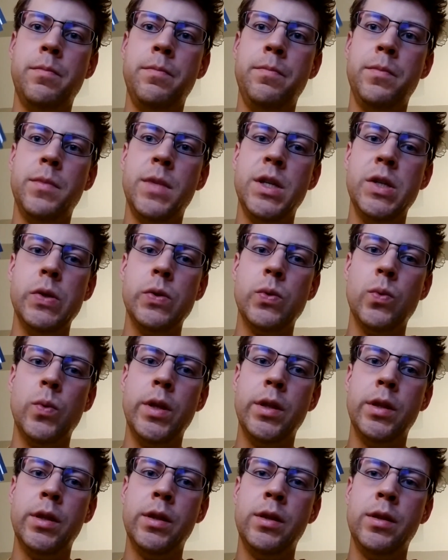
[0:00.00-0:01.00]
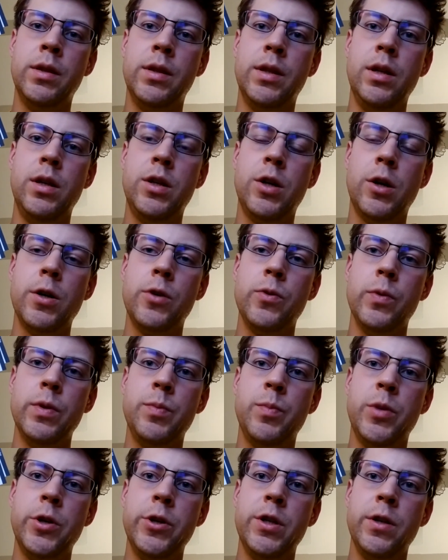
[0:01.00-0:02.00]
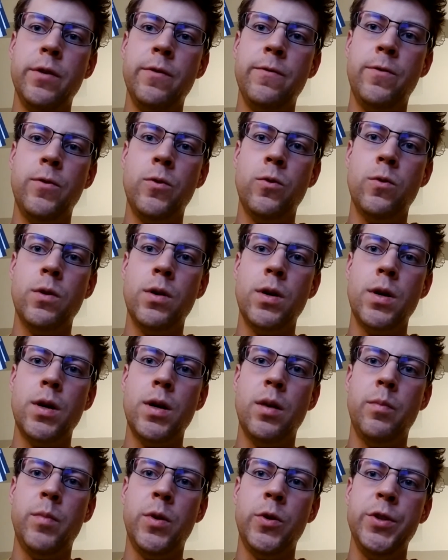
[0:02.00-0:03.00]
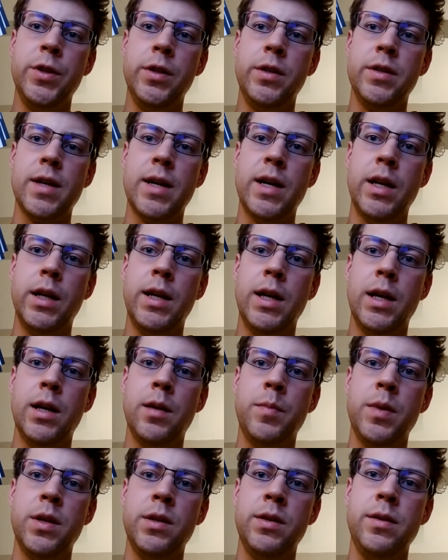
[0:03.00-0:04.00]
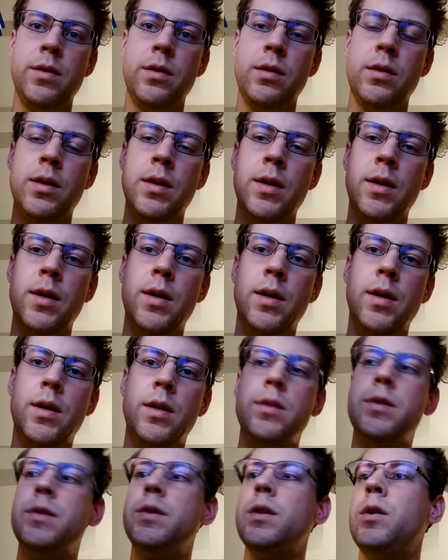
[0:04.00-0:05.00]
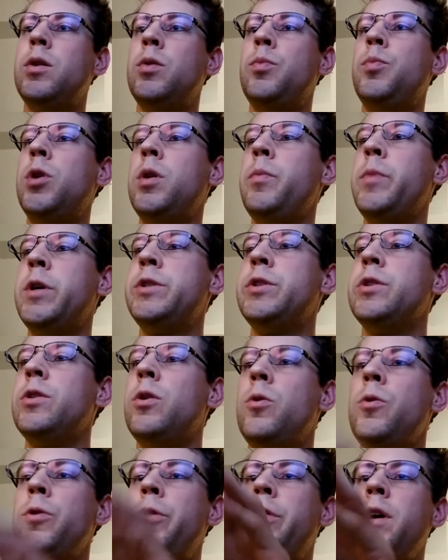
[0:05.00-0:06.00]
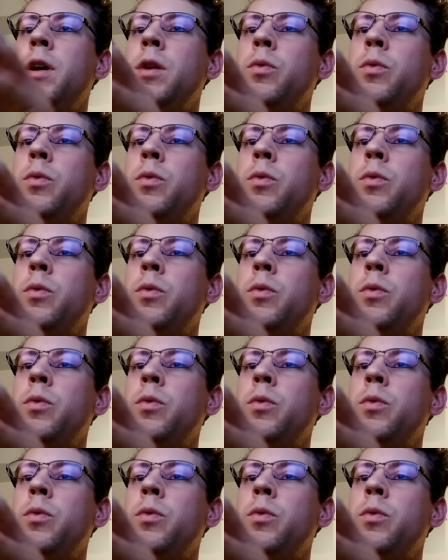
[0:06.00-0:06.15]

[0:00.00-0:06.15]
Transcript: This is when the church was pushing for a multi-site campus. So pretty much the whole thing